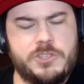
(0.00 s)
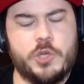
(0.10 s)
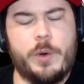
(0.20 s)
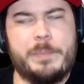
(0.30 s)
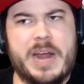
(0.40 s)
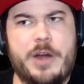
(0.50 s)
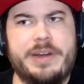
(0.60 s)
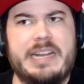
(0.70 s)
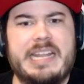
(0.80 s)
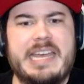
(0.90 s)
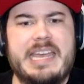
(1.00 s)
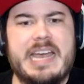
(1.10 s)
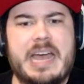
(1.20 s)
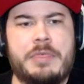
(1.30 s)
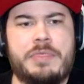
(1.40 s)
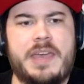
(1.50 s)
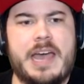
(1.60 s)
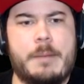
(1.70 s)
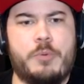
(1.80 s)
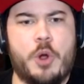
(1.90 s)
So apparently, I think
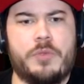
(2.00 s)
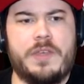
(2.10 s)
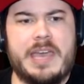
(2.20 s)
I broke the